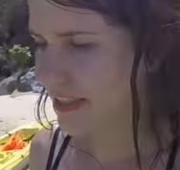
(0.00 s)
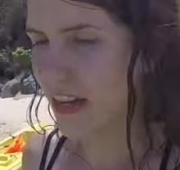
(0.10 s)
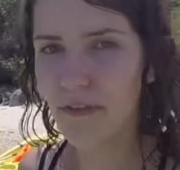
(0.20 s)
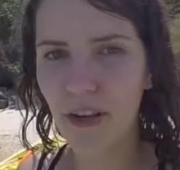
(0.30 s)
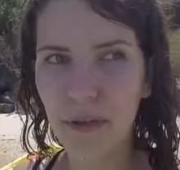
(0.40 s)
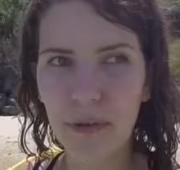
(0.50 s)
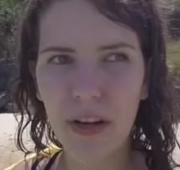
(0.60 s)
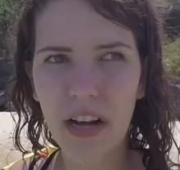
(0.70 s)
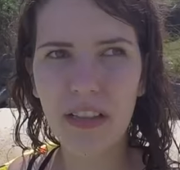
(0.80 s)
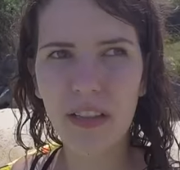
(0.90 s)
Someone who
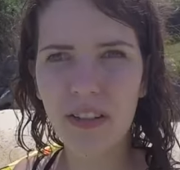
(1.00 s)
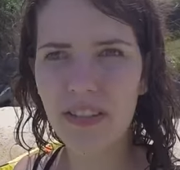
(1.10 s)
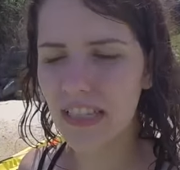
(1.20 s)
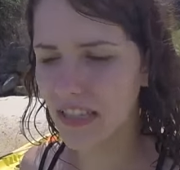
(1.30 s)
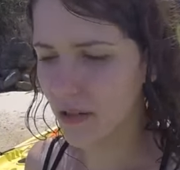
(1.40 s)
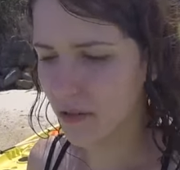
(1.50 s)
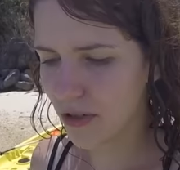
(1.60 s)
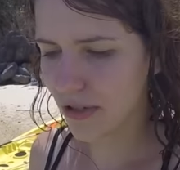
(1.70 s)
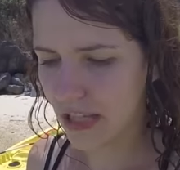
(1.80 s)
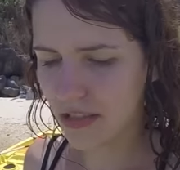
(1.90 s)
got lost in the
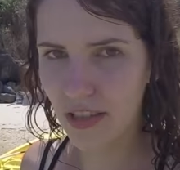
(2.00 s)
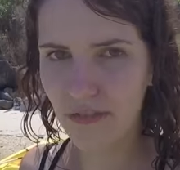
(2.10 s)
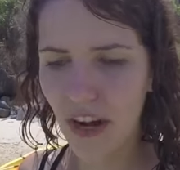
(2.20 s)
ocean and just